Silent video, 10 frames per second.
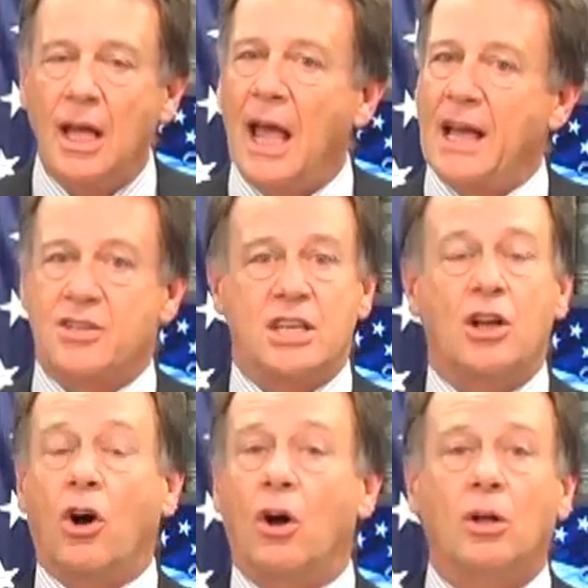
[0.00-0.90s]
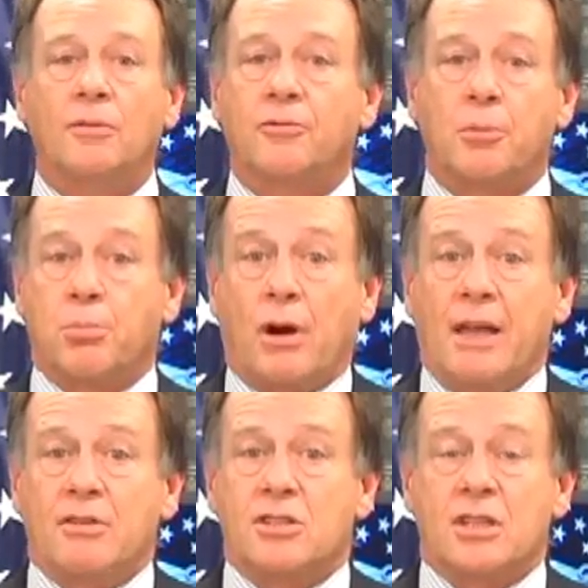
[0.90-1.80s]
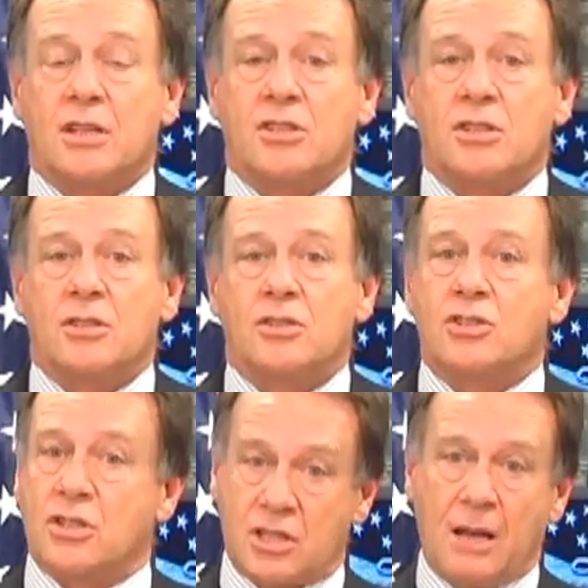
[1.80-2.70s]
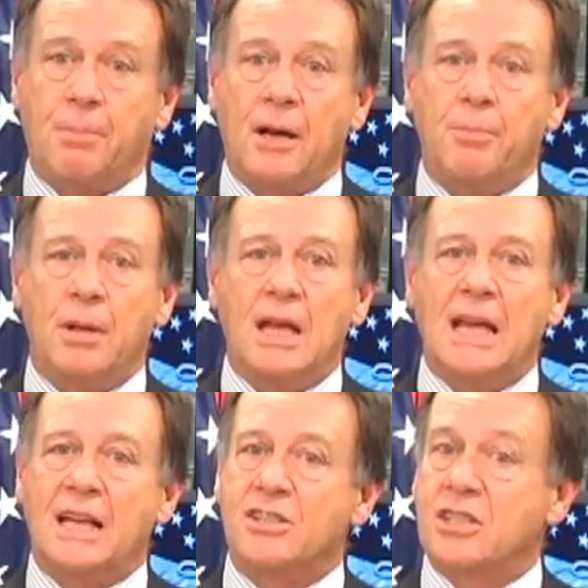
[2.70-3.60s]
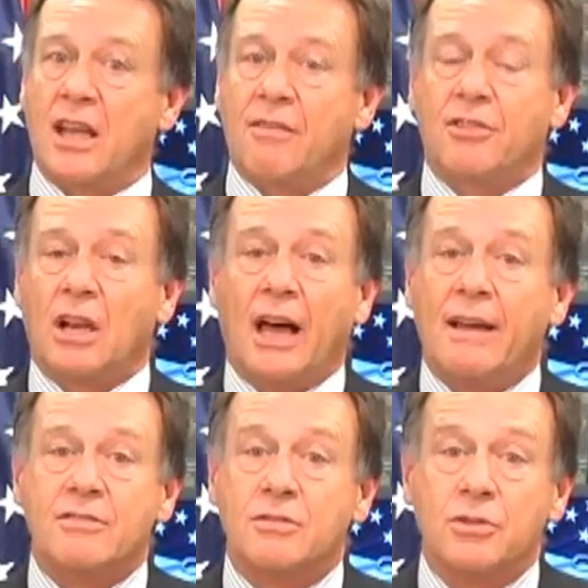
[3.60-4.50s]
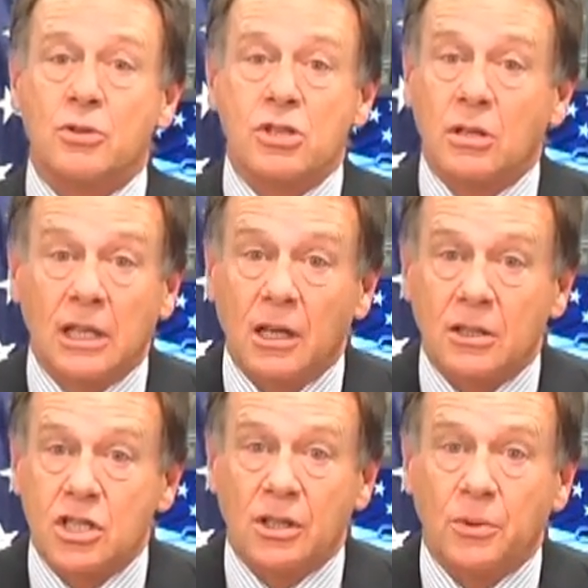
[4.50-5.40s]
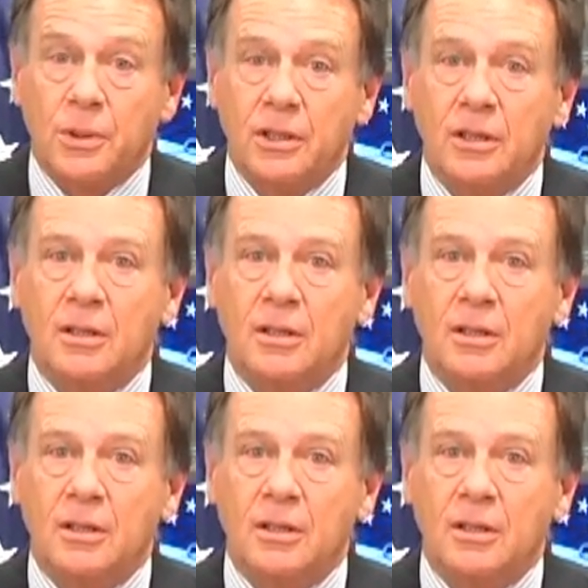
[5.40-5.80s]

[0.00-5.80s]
Has he called for private citizens to step up and save the lives of those little children?